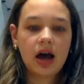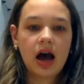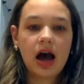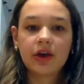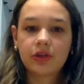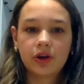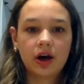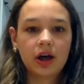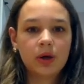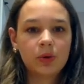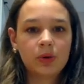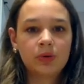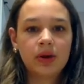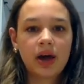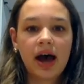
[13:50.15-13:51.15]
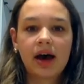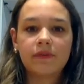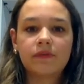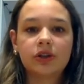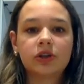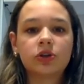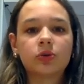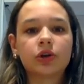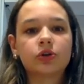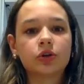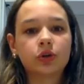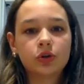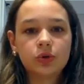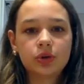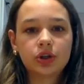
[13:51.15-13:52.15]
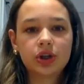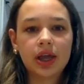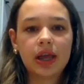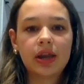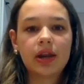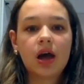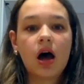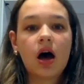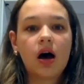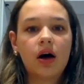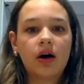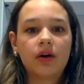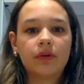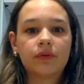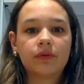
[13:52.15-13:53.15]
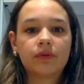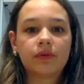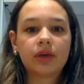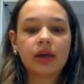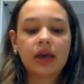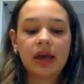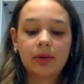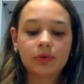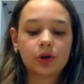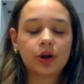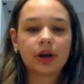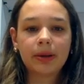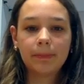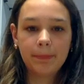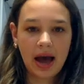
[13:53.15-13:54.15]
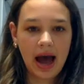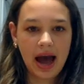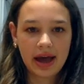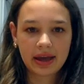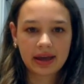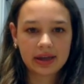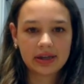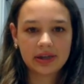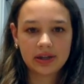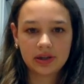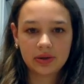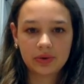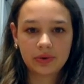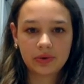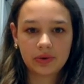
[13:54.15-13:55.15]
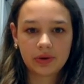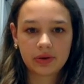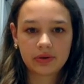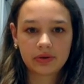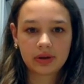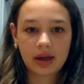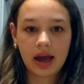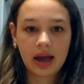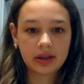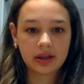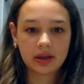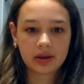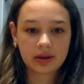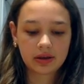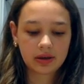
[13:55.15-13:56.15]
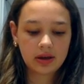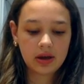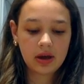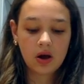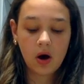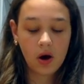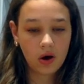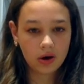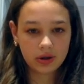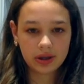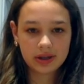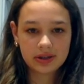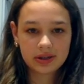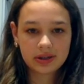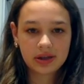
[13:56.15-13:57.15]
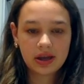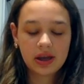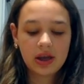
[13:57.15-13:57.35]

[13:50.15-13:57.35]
I thought it would have this resolution of him turning back into Alec Holland.